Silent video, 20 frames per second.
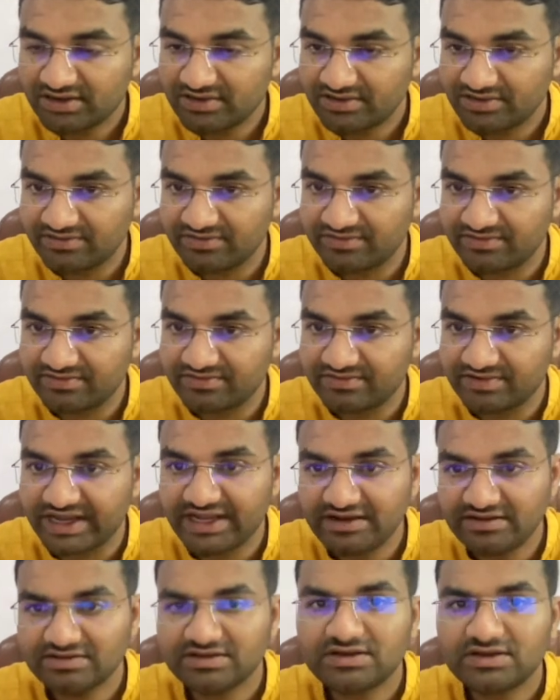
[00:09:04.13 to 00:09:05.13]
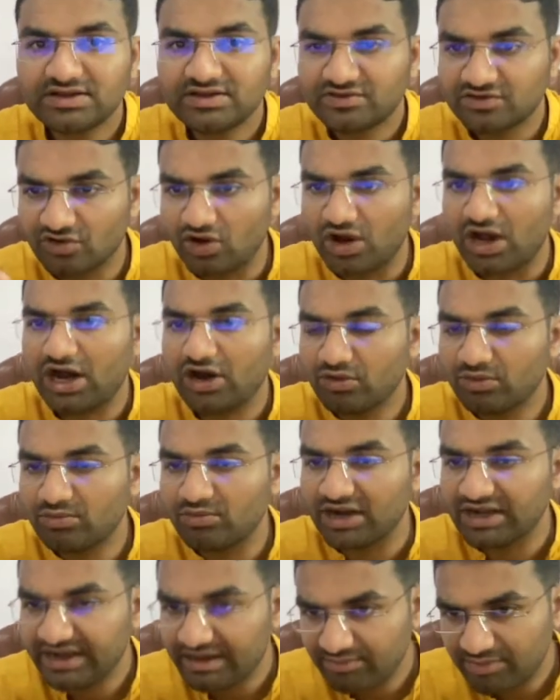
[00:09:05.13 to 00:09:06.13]
Fine. So how
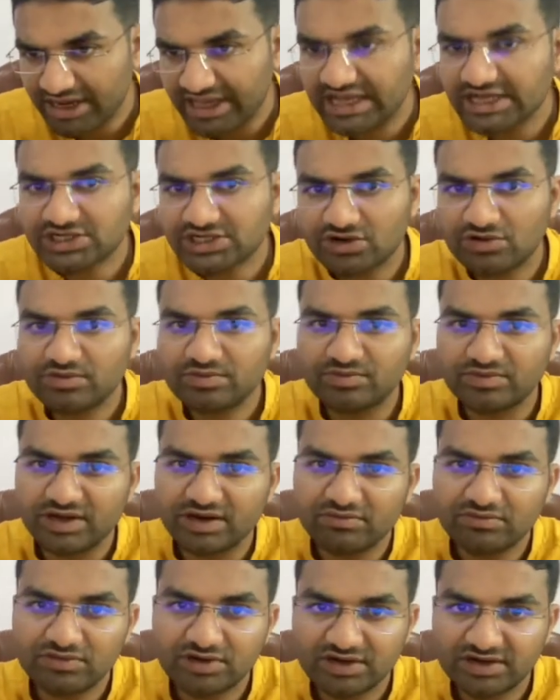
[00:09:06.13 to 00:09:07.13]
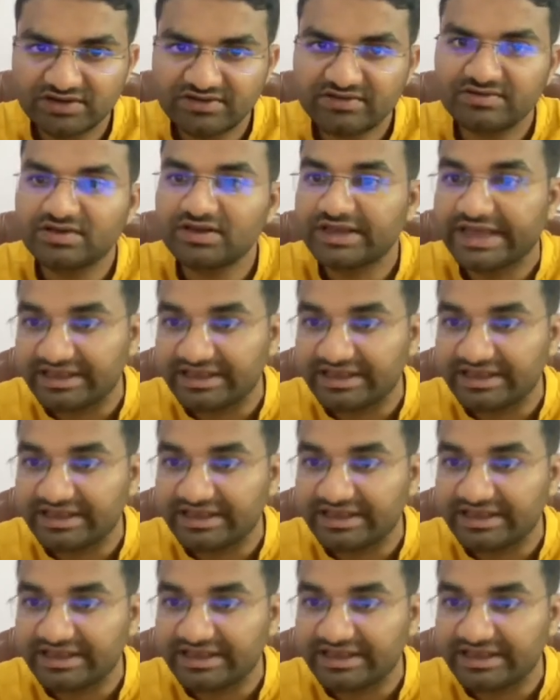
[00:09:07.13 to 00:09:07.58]
multiplication of numbers,